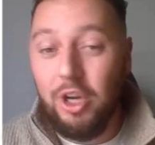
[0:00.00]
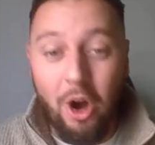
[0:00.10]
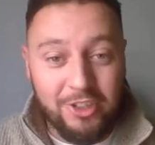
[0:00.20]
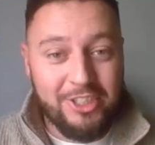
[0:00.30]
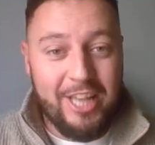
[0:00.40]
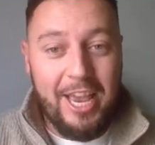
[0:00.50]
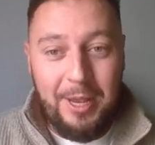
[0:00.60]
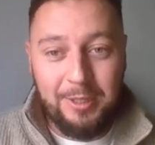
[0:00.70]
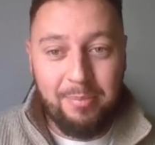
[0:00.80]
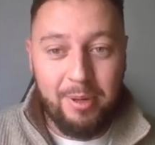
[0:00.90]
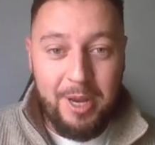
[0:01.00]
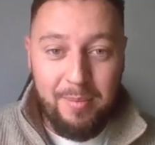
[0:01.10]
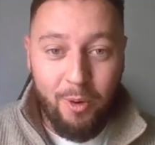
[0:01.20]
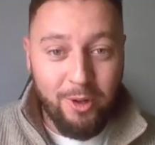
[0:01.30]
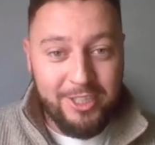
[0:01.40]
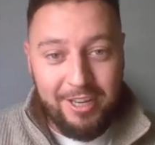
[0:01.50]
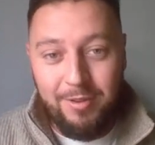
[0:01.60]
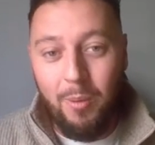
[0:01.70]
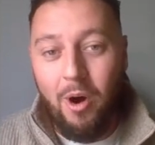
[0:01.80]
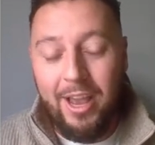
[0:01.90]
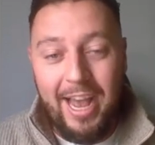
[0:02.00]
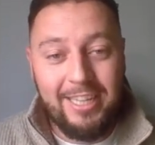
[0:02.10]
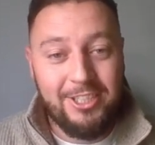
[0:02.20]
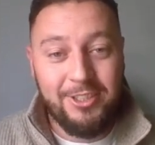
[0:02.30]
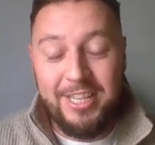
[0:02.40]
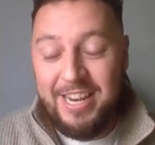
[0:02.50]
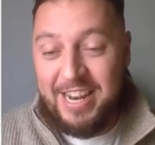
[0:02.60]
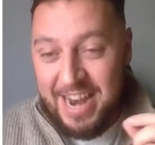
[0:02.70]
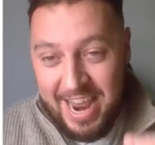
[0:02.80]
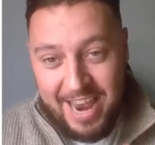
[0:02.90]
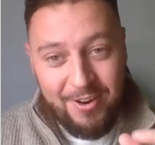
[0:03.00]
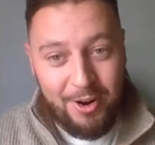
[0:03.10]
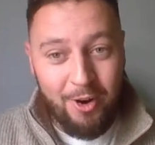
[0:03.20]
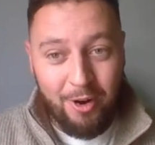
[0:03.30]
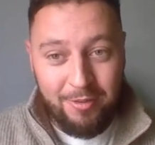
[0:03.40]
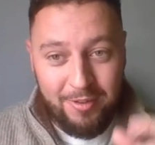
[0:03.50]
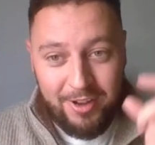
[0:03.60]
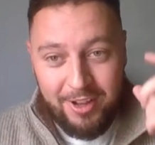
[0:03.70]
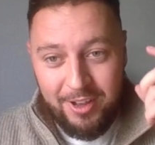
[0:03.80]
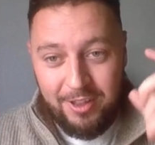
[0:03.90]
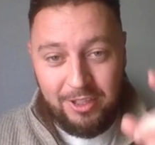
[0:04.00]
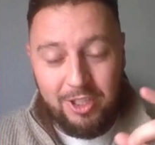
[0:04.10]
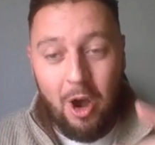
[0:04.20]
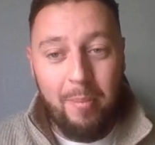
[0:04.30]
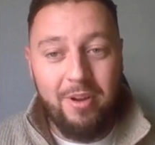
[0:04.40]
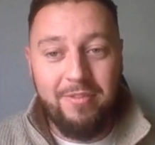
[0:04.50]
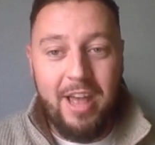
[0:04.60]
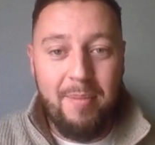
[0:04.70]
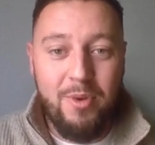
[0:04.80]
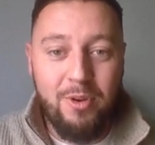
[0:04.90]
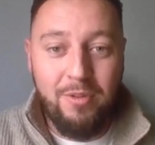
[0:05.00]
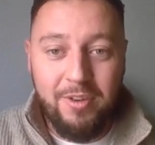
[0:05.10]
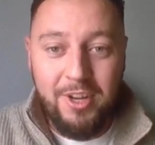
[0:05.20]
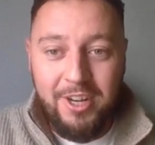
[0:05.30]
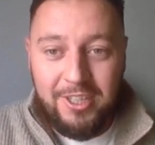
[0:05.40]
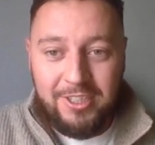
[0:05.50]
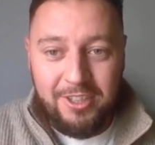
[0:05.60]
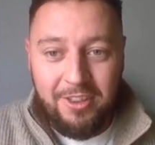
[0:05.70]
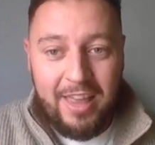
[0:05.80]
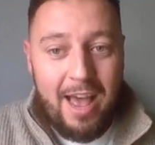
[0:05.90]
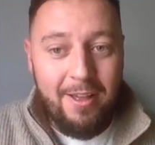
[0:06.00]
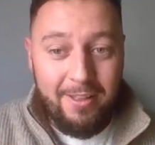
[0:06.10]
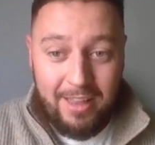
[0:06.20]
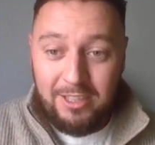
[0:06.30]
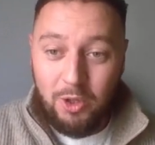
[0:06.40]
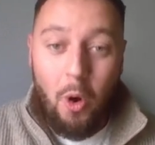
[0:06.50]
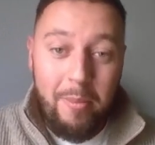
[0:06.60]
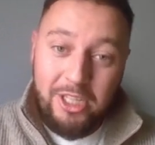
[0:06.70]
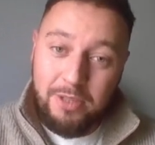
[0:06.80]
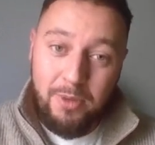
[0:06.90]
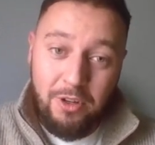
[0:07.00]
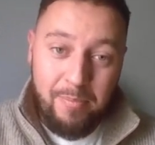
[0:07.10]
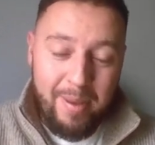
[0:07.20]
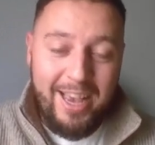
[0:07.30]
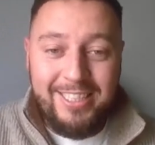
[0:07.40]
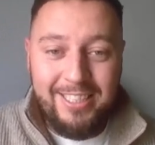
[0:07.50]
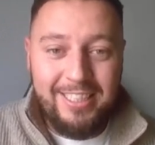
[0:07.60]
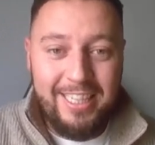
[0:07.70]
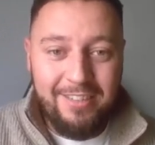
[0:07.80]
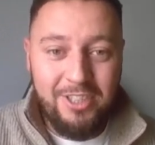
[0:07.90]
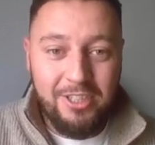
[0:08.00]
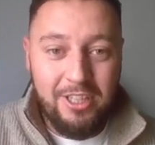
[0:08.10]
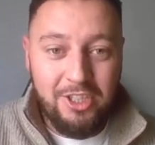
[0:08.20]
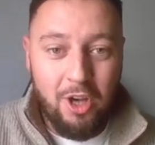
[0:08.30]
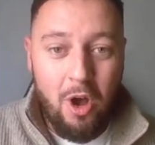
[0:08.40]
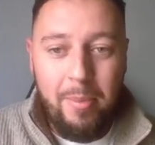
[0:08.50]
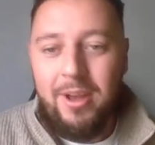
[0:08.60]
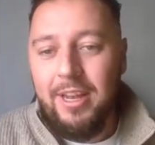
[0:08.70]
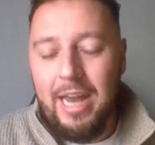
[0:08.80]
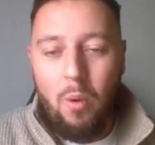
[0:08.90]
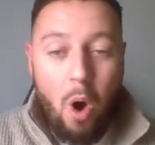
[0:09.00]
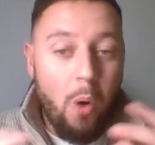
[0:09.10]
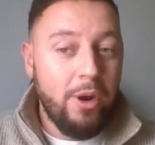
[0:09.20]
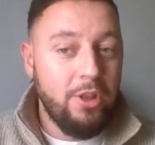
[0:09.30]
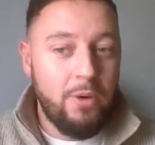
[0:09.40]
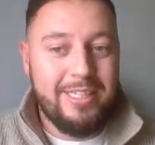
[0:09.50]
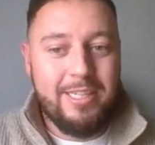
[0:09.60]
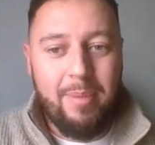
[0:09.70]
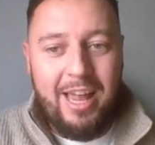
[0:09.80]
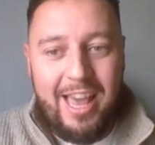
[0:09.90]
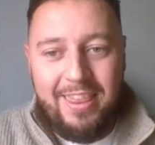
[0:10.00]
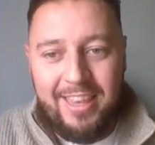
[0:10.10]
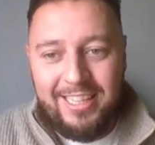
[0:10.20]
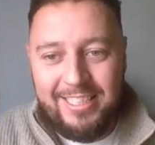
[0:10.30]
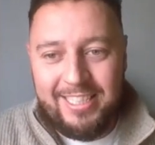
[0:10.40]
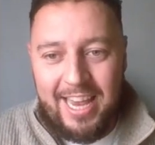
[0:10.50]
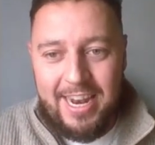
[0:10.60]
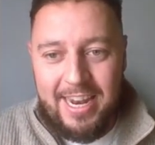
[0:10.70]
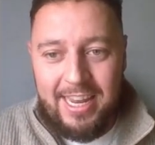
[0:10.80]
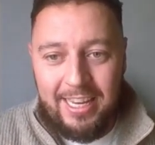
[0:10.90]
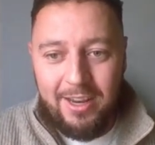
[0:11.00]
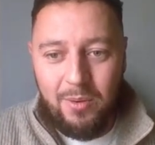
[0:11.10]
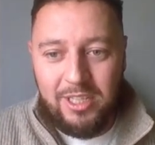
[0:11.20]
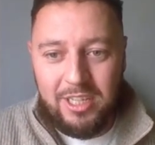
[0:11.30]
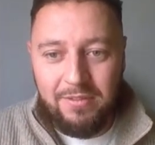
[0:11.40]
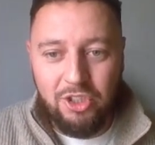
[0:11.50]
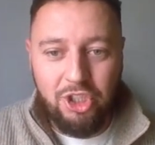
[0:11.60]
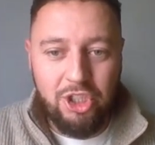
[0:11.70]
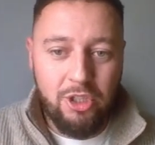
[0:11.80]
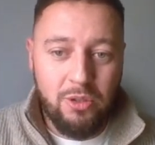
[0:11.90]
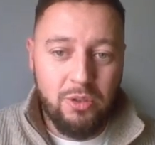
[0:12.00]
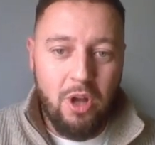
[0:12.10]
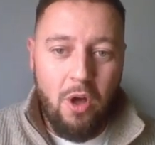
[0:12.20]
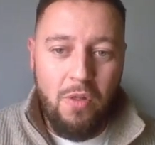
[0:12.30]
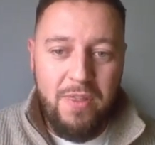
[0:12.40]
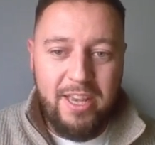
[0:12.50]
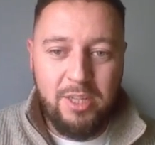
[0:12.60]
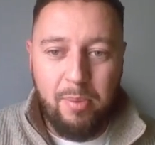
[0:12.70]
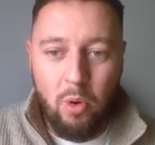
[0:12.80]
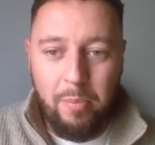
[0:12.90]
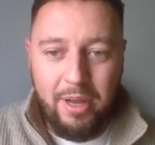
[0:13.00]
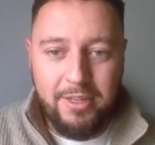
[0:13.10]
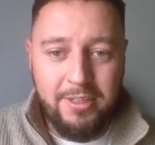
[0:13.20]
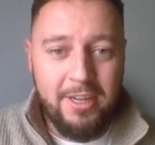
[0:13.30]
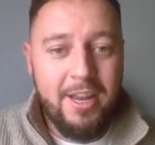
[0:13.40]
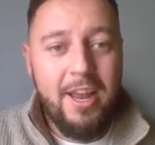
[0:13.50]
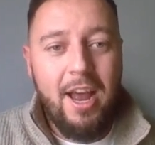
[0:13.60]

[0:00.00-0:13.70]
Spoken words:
God status pretty much if you are capturing near enough the top of that move. So that sort of measured move basically gives you the top. Now what I want to do is apply this technique which I've just used on this bull pennant.